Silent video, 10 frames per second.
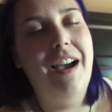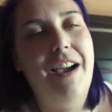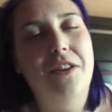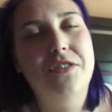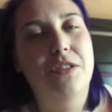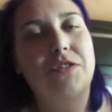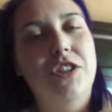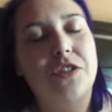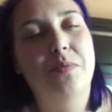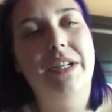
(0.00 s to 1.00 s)
I also
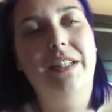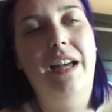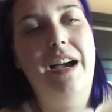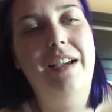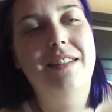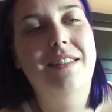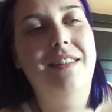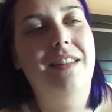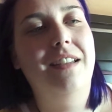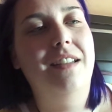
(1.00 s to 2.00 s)
just realized
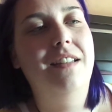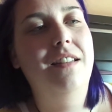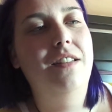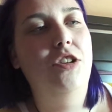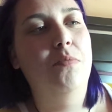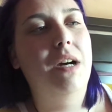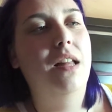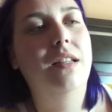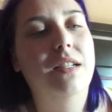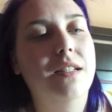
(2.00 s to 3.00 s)
that you're
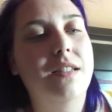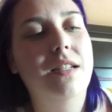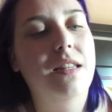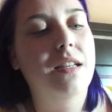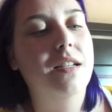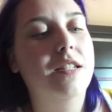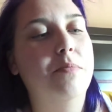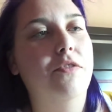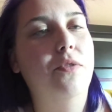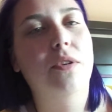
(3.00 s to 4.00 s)
probably going to see this
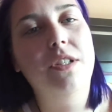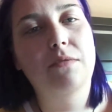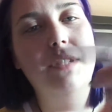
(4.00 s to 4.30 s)
before you